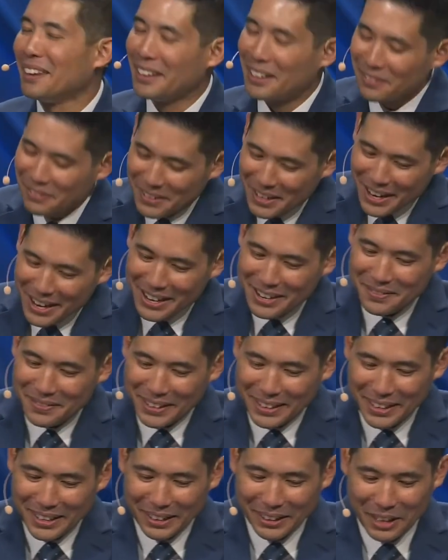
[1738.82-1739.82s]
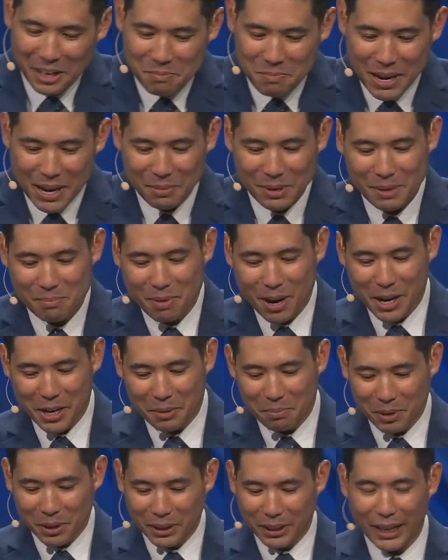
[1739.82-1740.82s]
If not, if anything, maybe
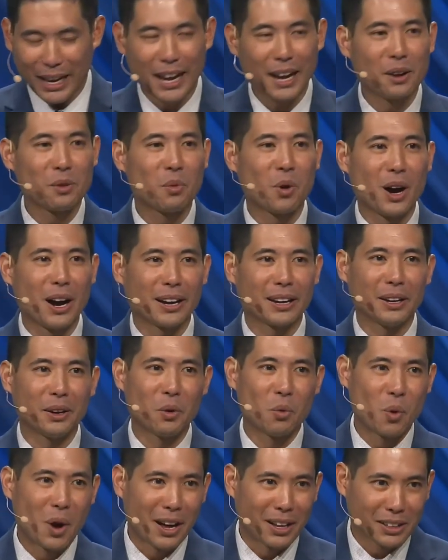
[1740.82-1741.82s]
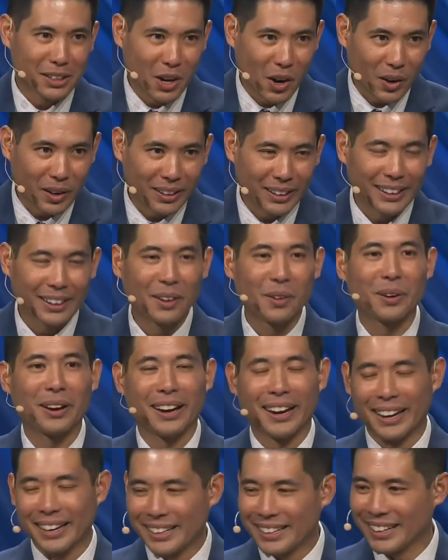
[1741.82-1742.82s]
bodybuilding and walking while gardening,
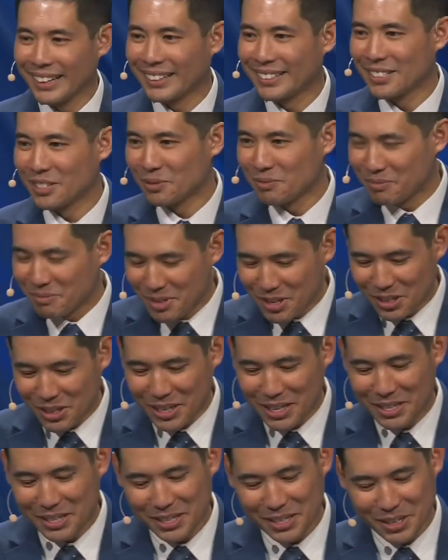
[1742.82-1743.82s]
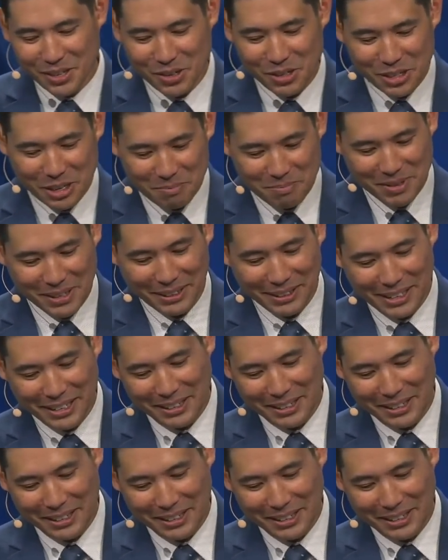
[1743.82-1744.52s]
okay? Like, so just consider something